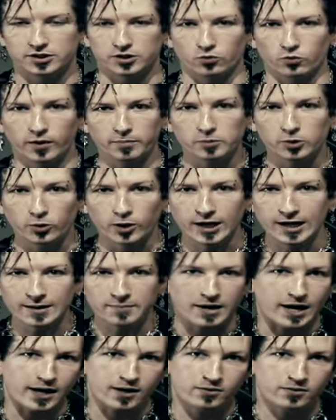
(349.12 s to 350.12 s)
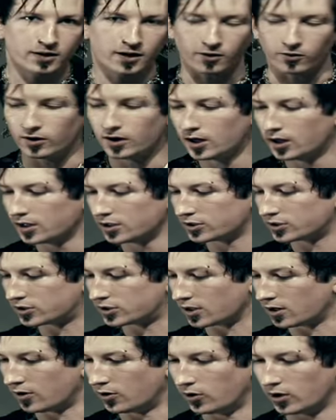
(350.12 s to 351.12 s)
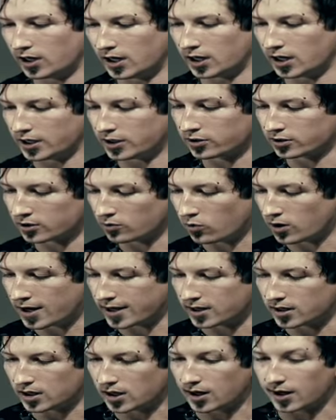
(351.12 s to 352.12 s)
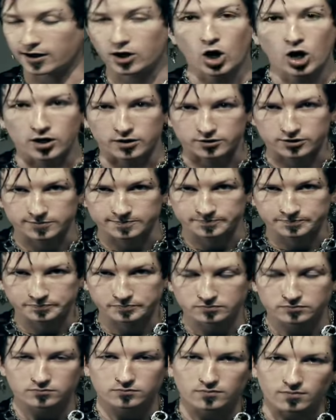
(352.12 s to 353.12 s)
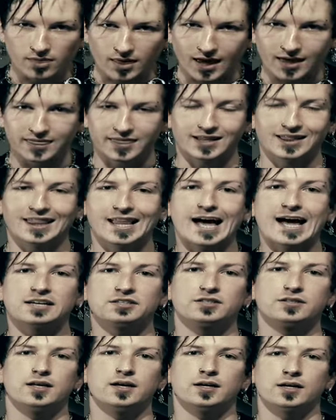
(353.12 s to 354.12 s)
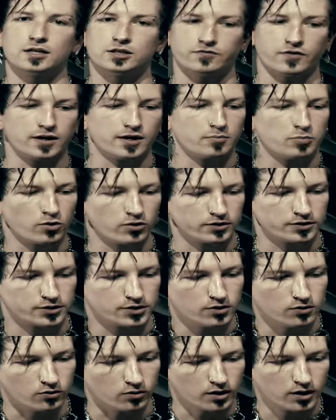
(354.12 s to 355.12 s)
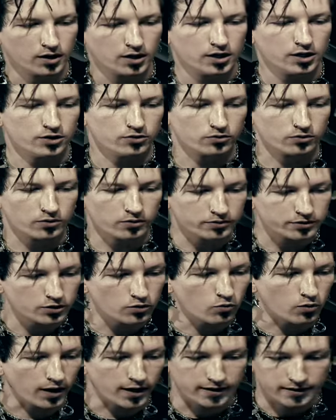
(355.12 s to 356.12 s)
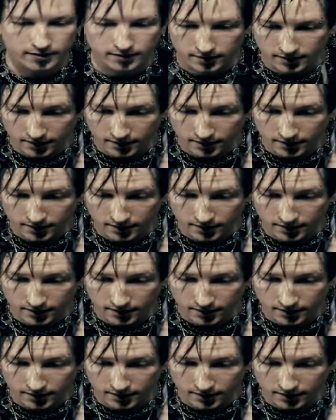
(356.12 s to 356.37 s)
whipped cream? I don't know. So you're gonna want cards. The last thing is very important too. You're going to want,